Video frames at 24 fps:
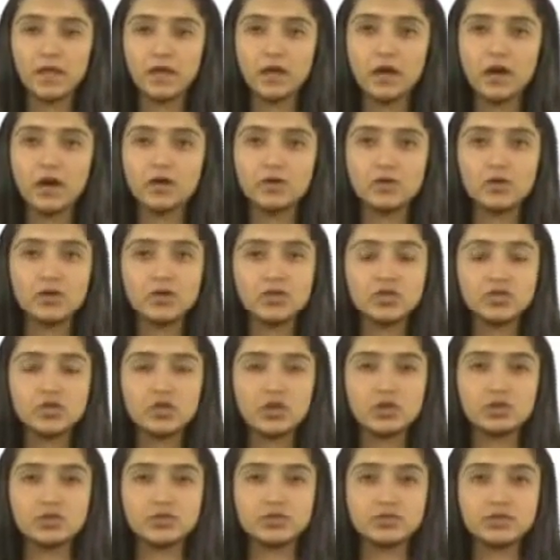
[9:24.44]
Cargo
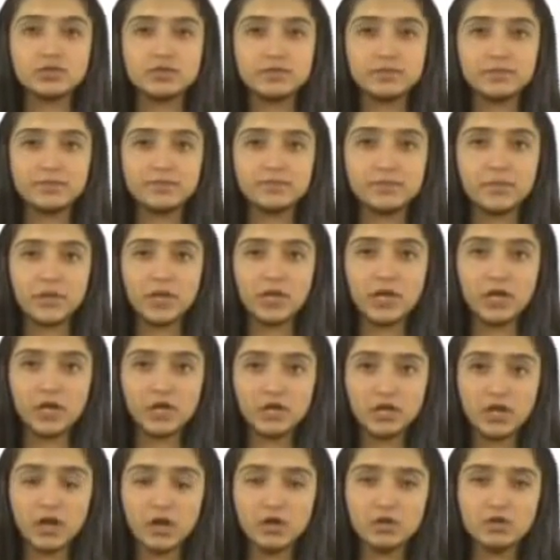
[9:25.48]
insurance.
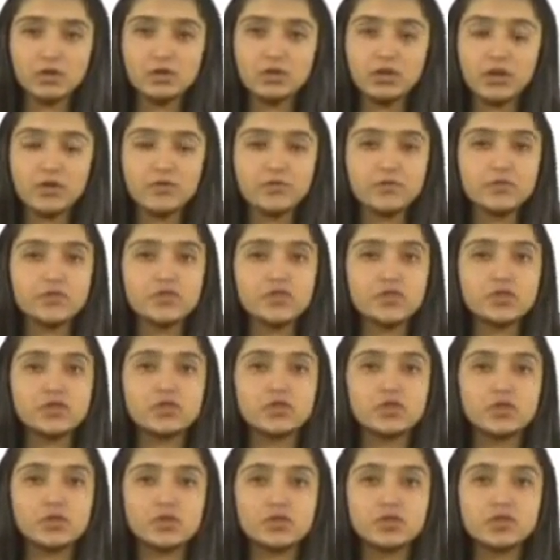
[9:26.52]
Cargo refers to
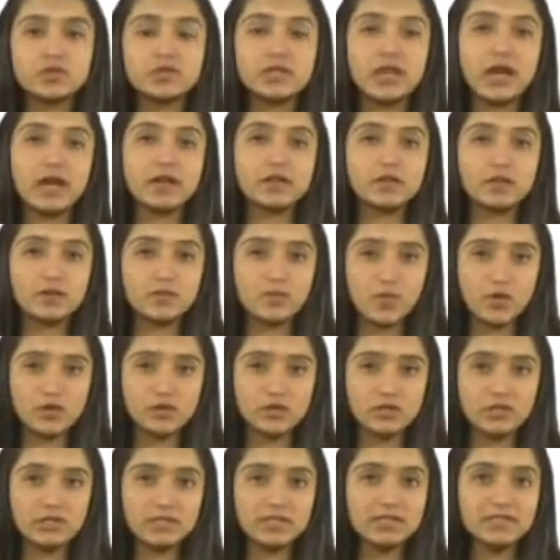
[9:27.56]
the goods and
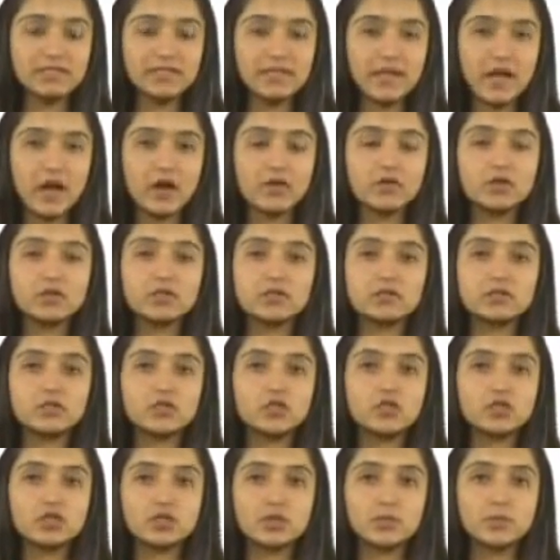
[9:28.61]
commodities carried in
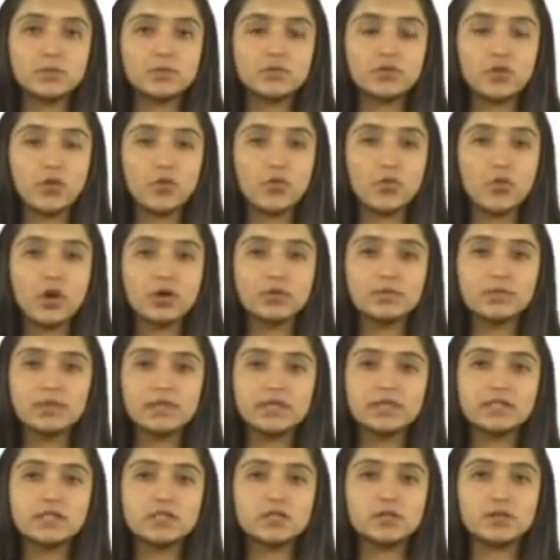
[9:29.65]
the ship from one
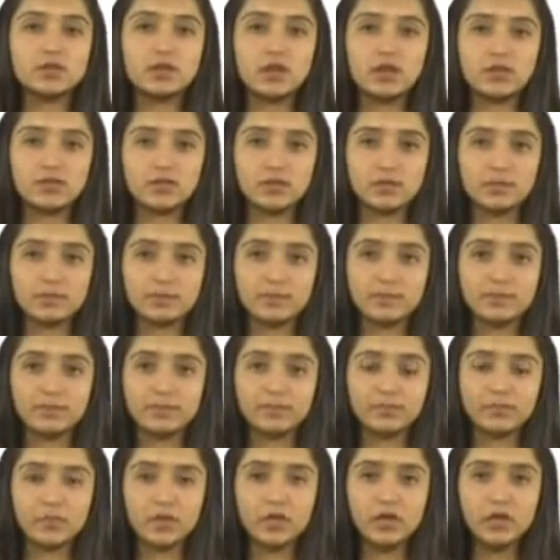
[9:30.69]
place to another.
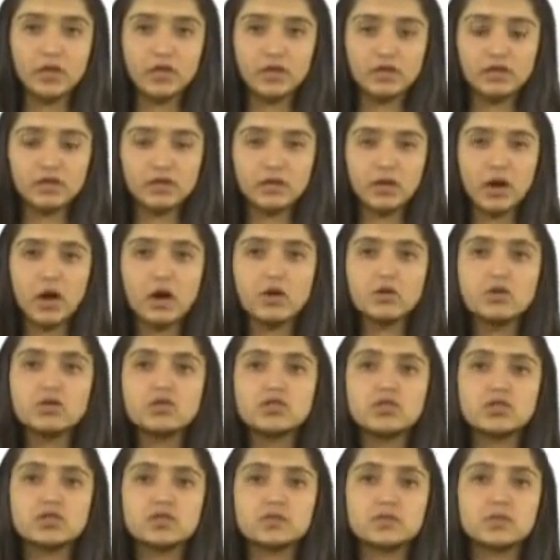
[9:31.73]
The cargo
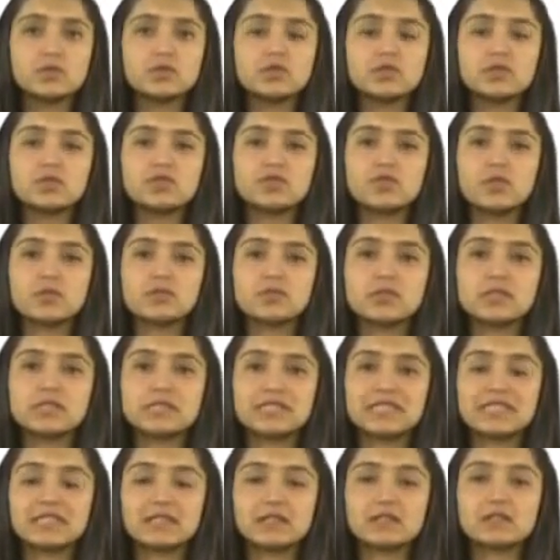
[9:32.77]
transported from the
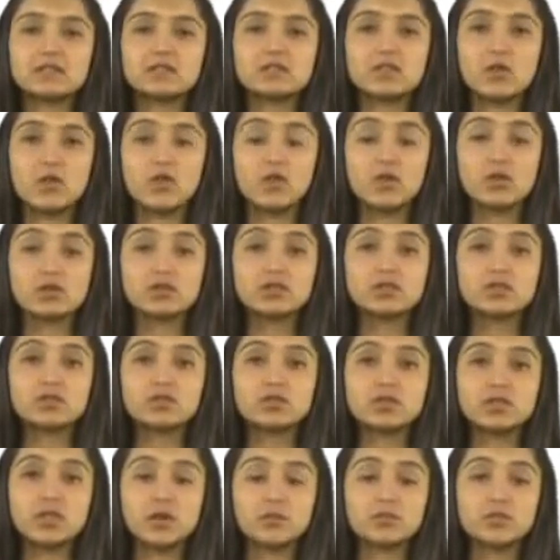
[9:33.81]
sea is also
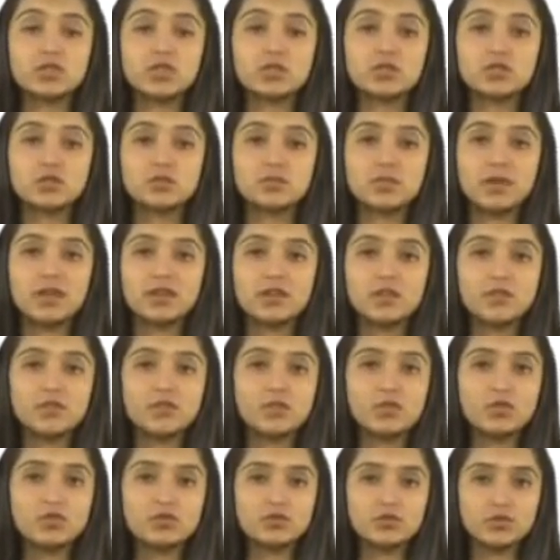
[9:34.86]
subject to
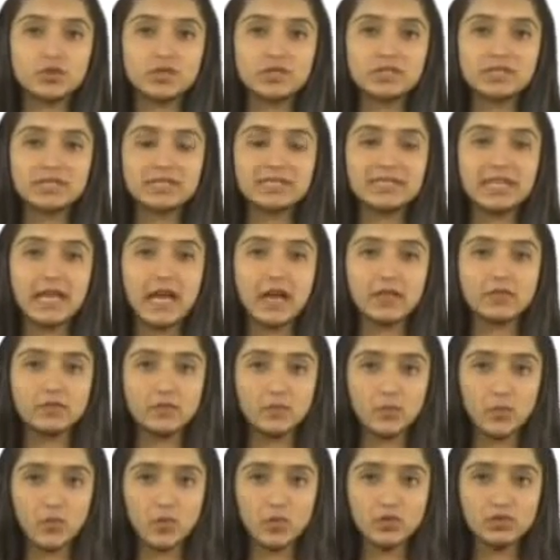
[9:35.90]
manifold risks at the
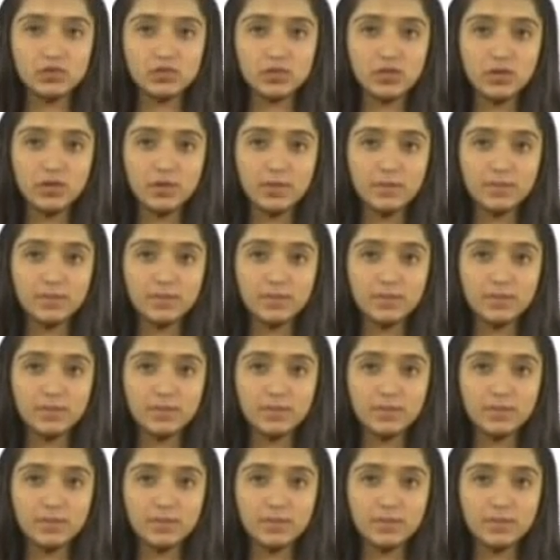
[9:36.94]
port